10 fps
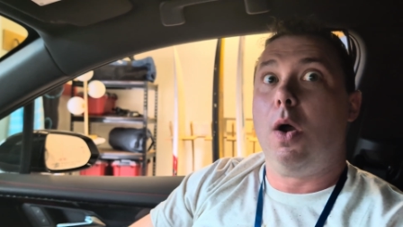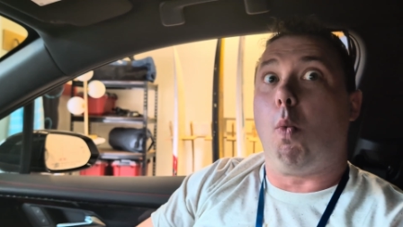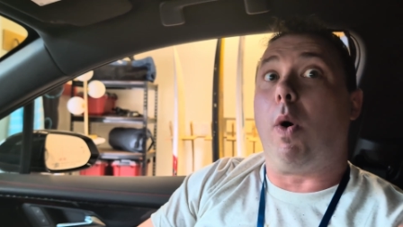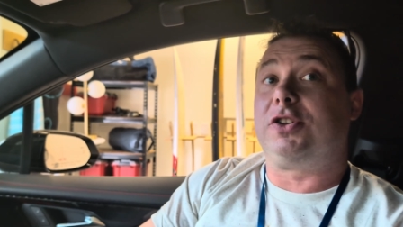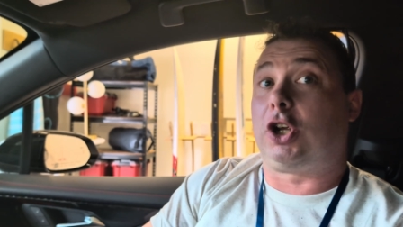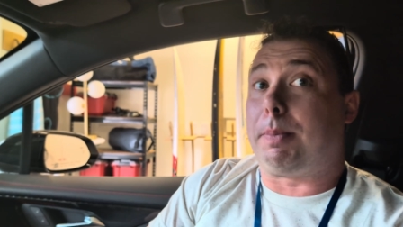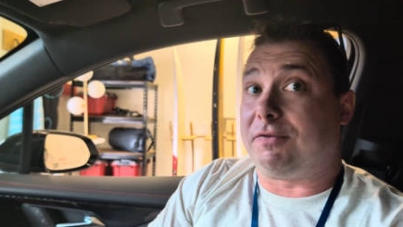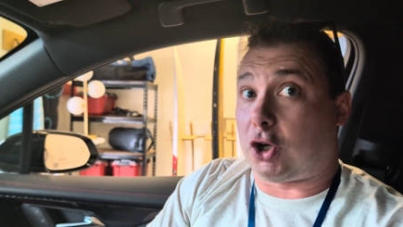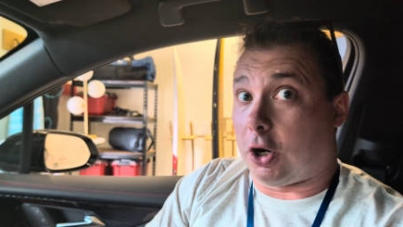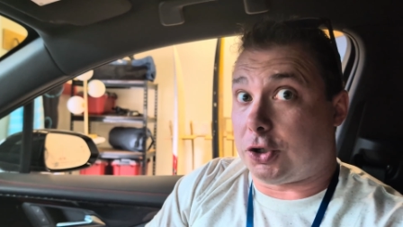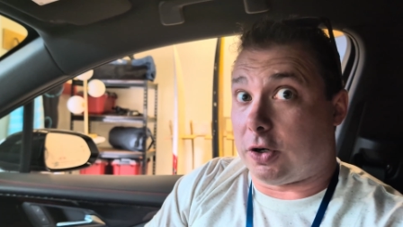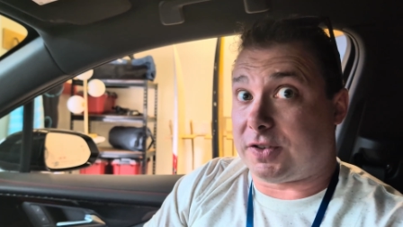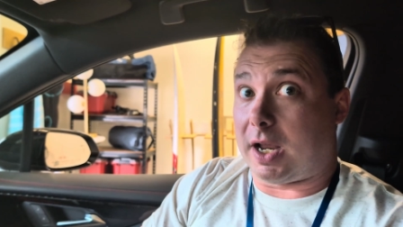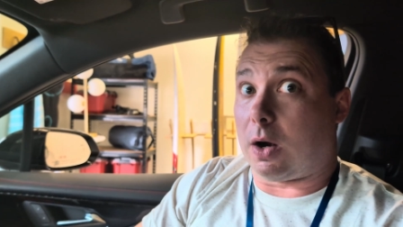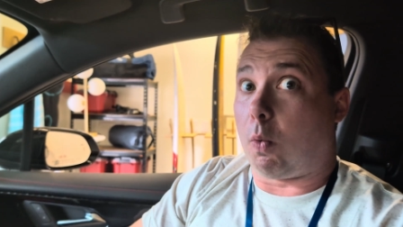What type of charger is
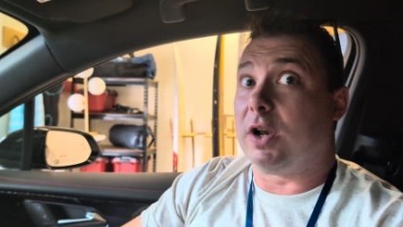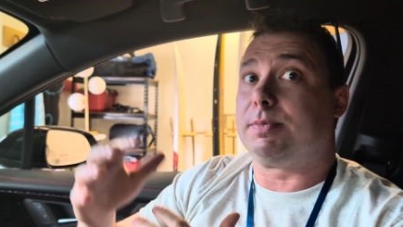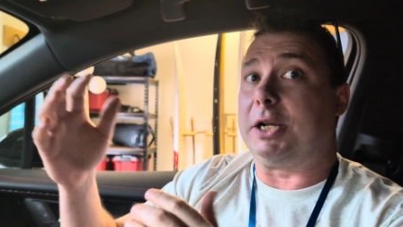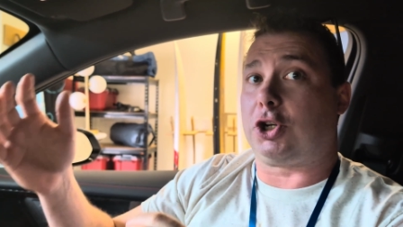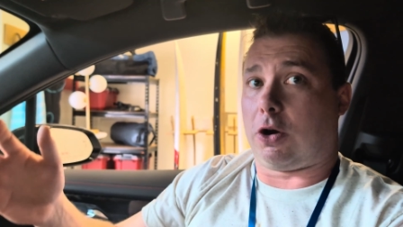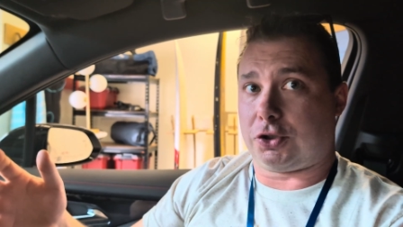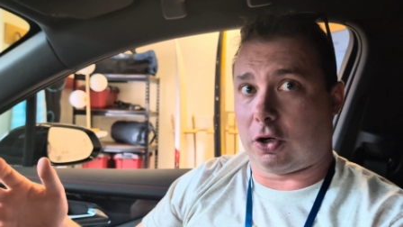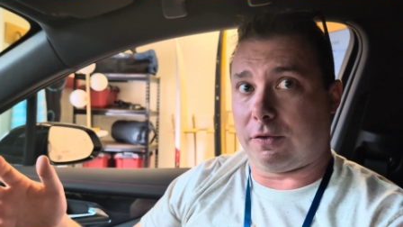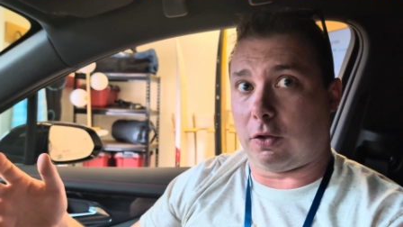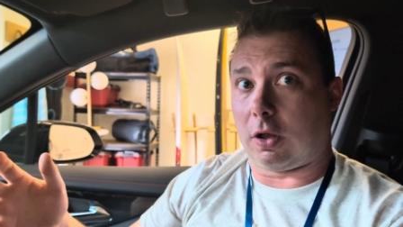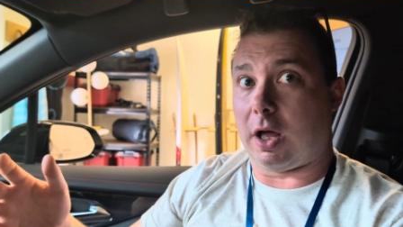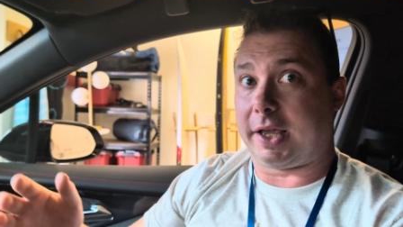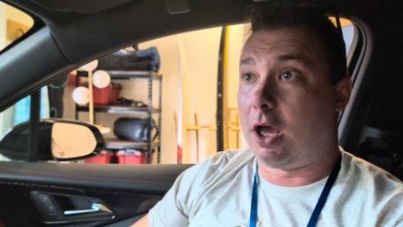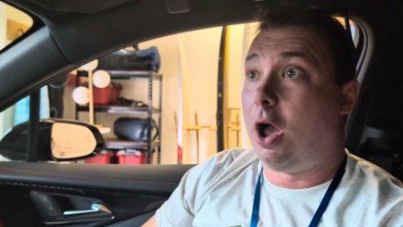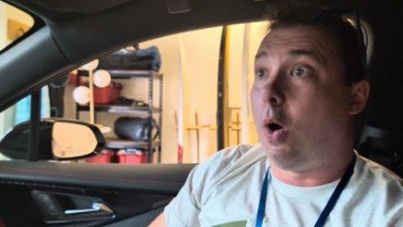there? What does my charge curve look
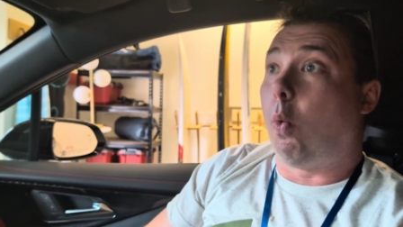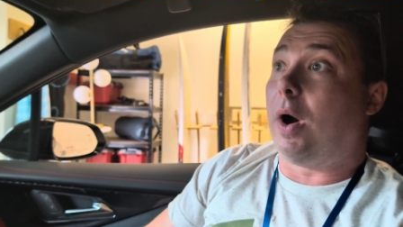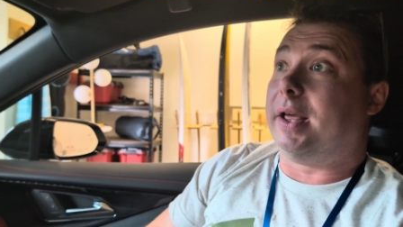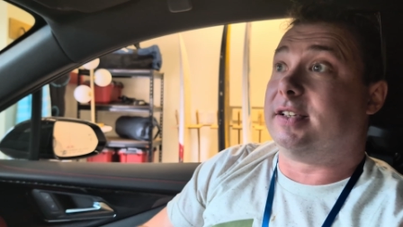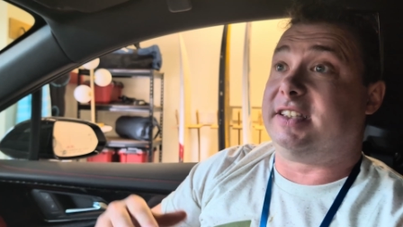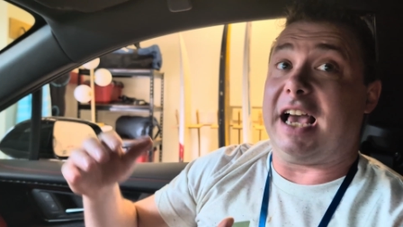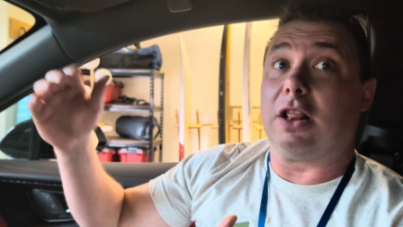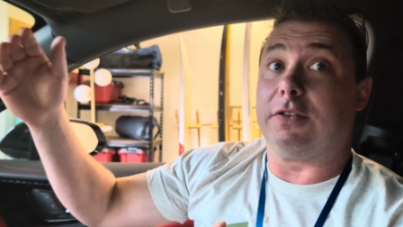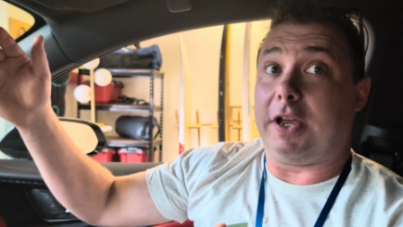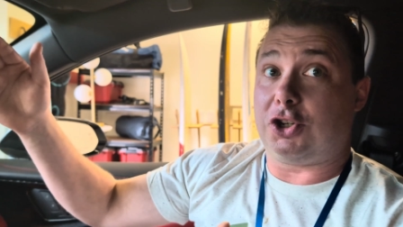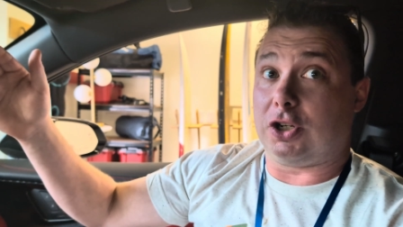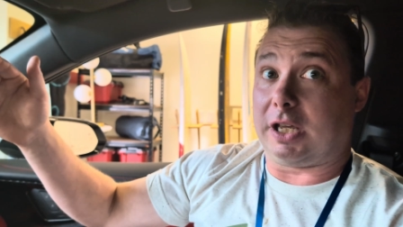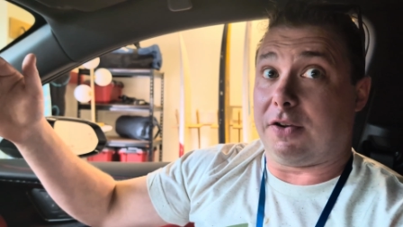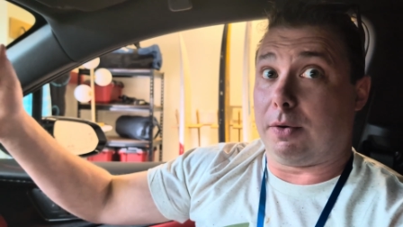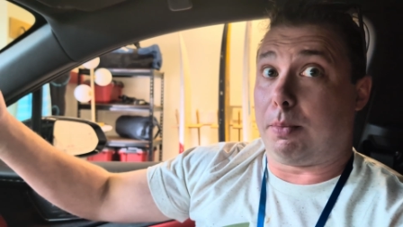like? What is the elevation to
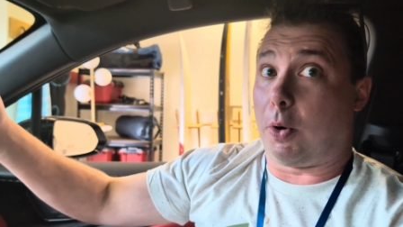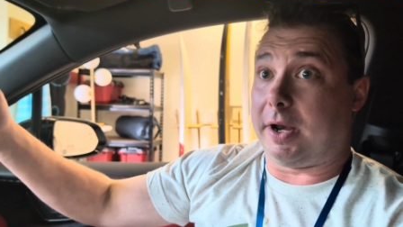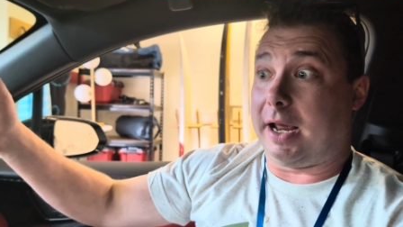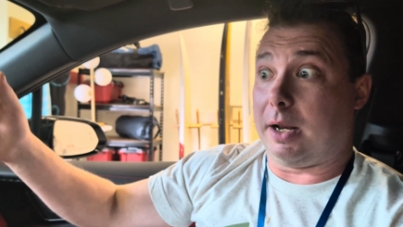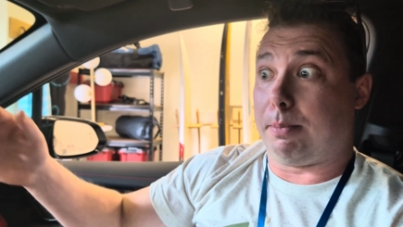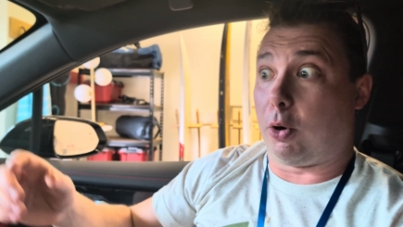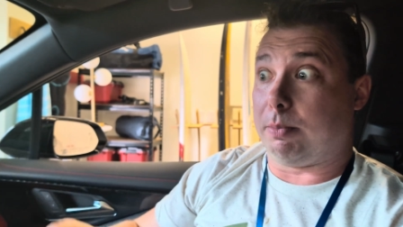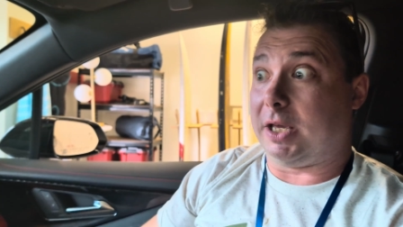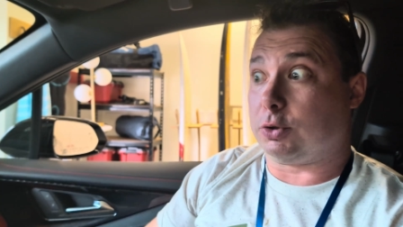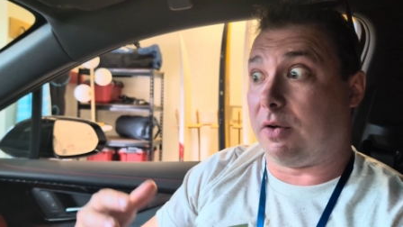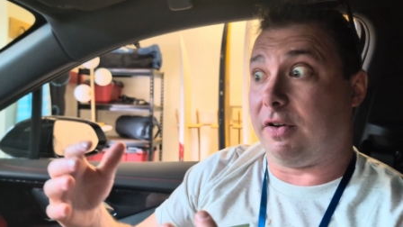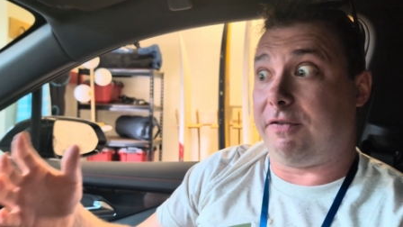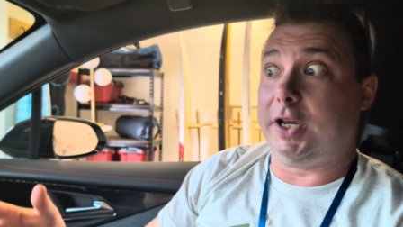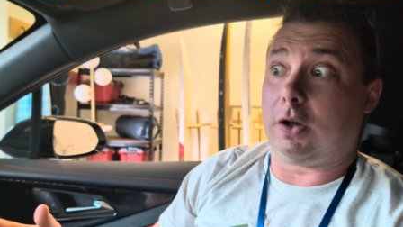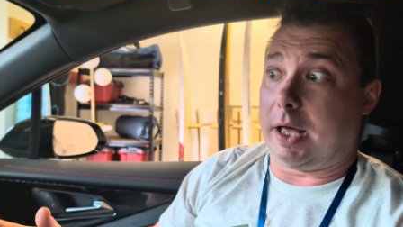get from point A to point B? So we have a
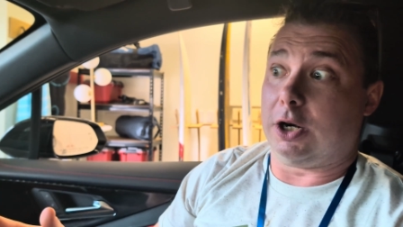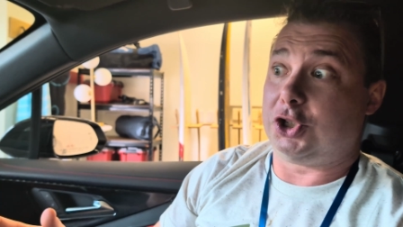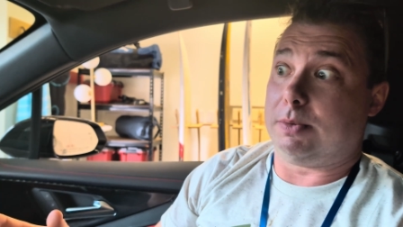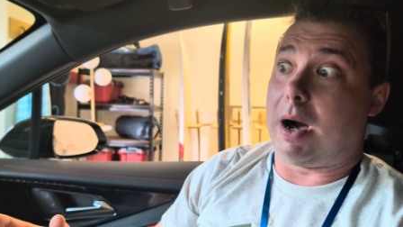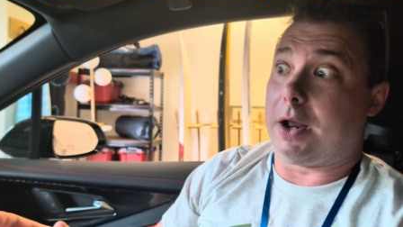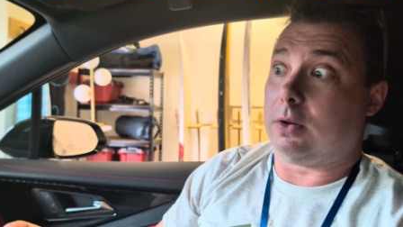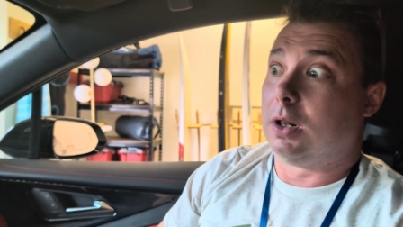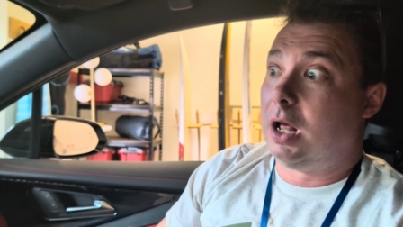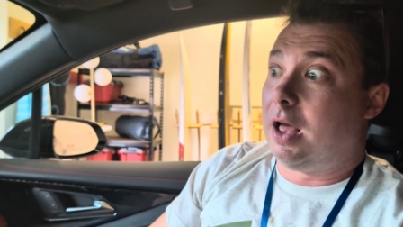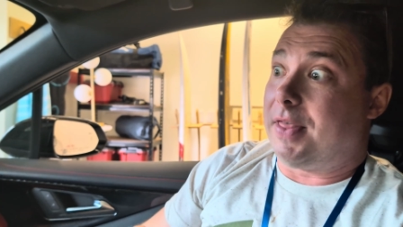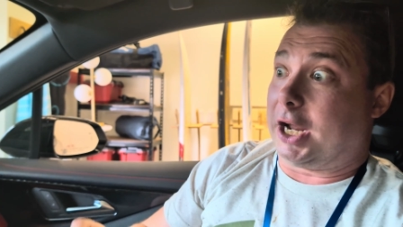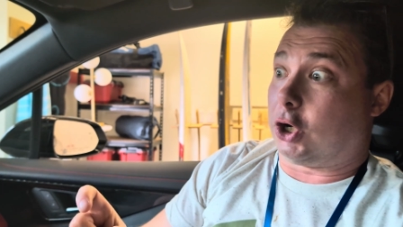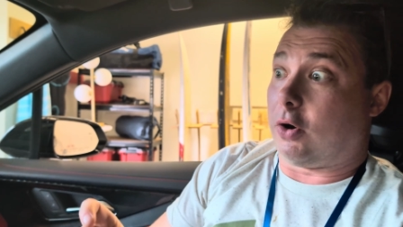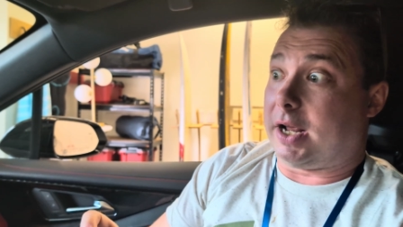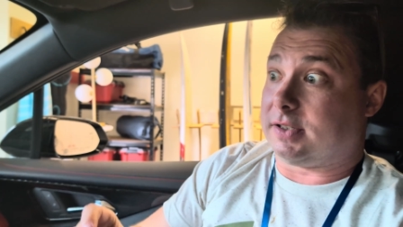vehicle energy model that
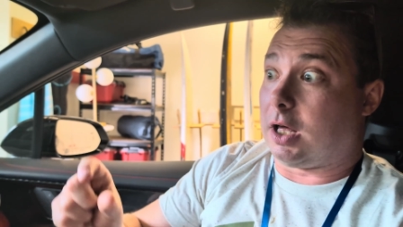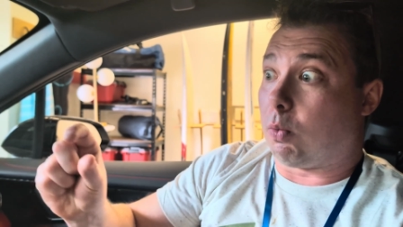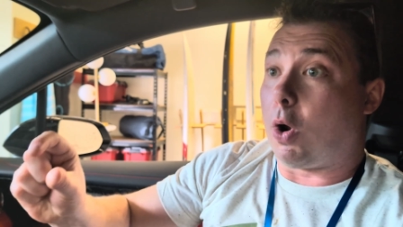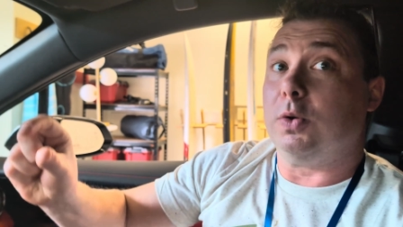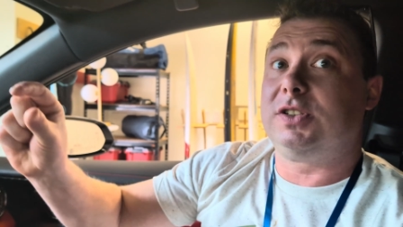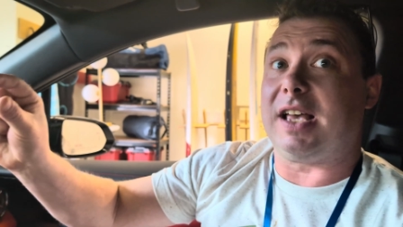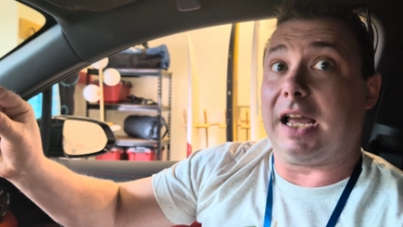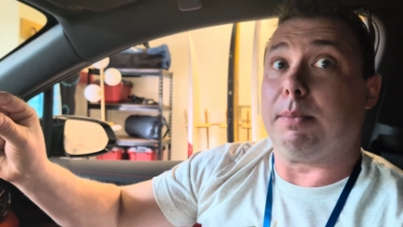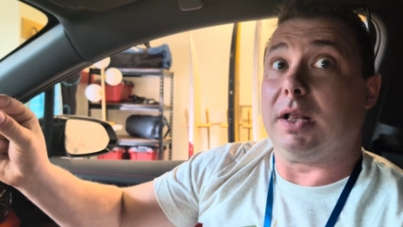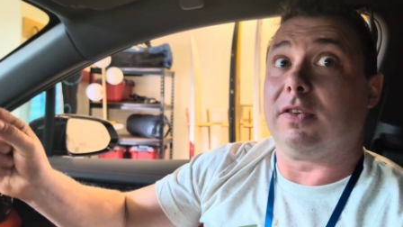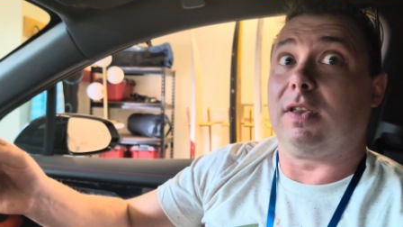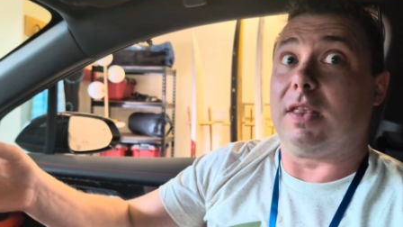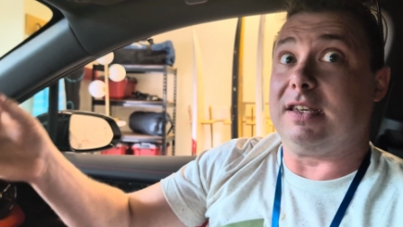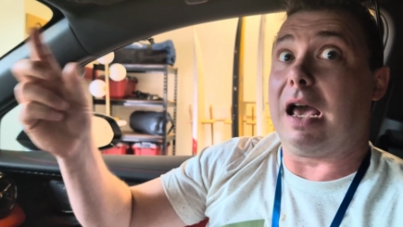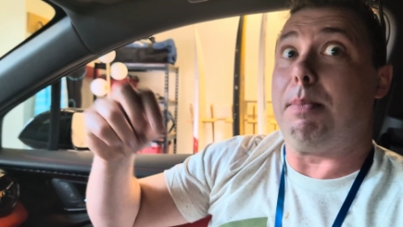creates the road segments and the
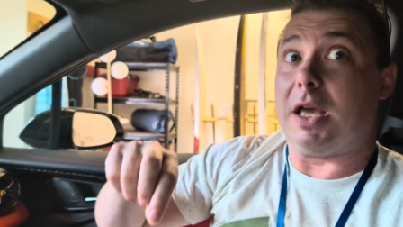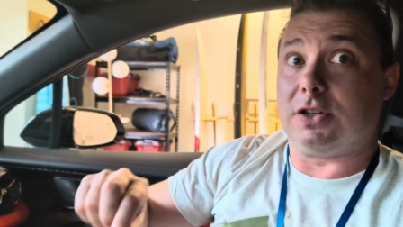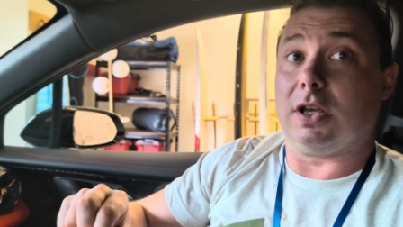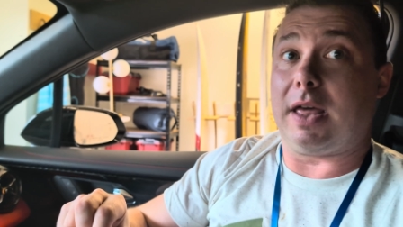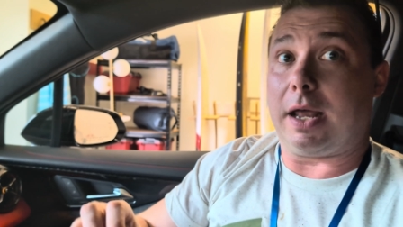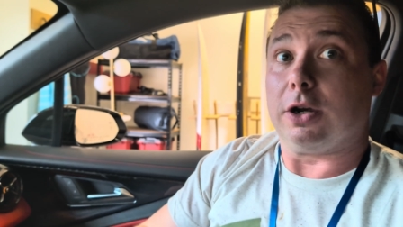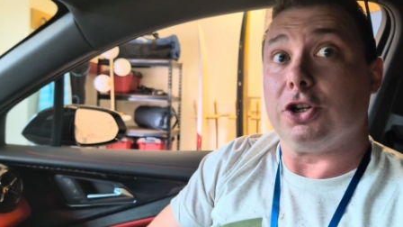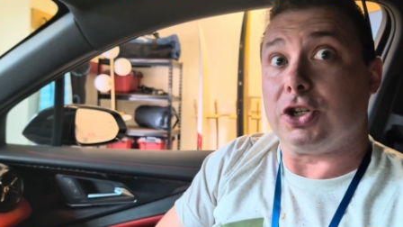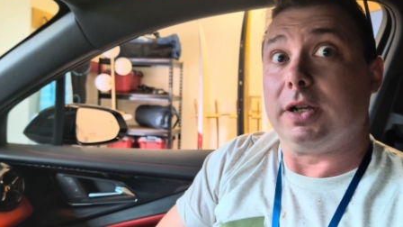debit to the energy.